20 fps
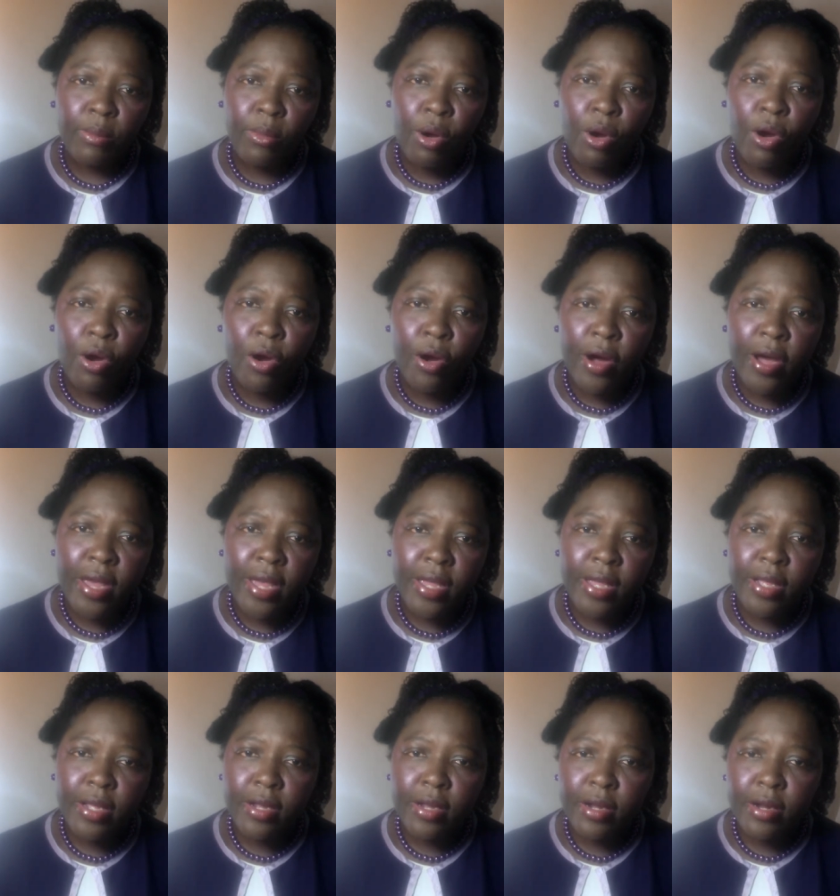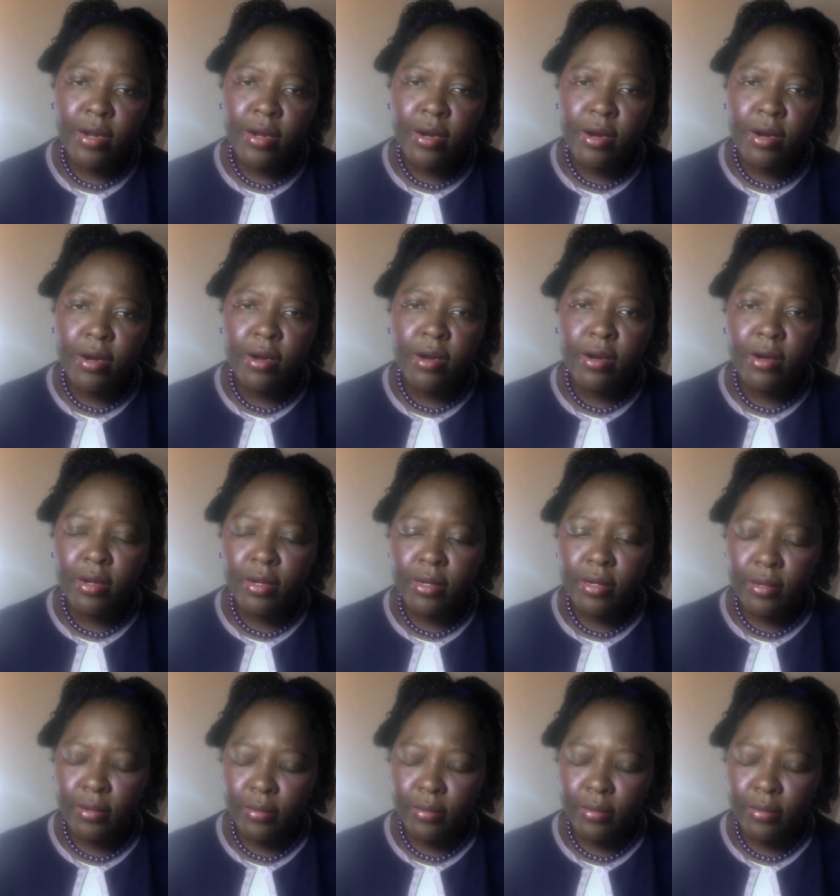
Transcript: boy, girl.